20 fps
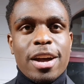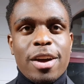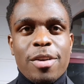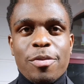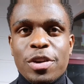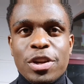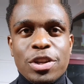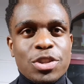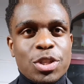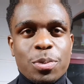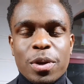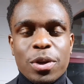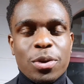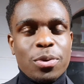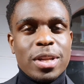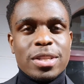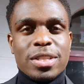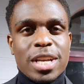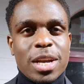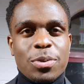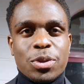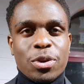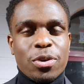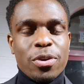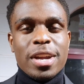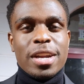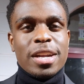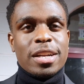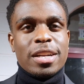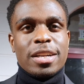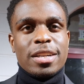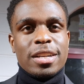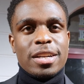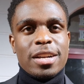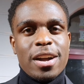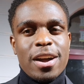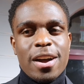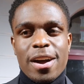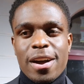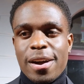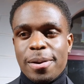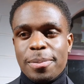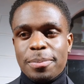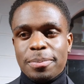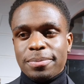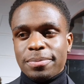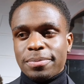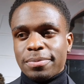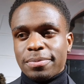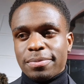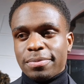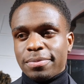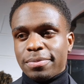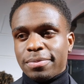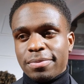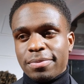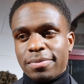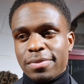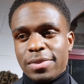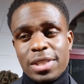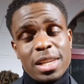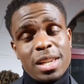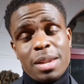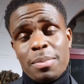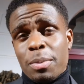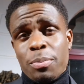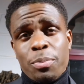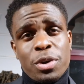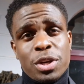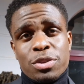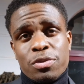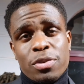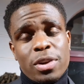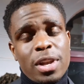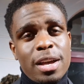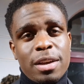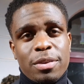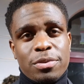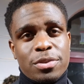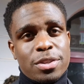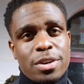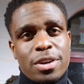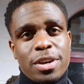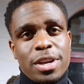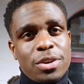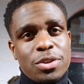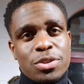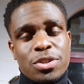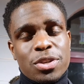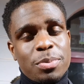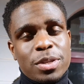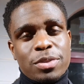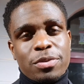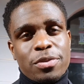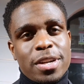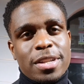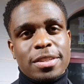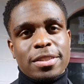I think spending all the time was great. Um, and our voice for life, so yeah, it was so much fun.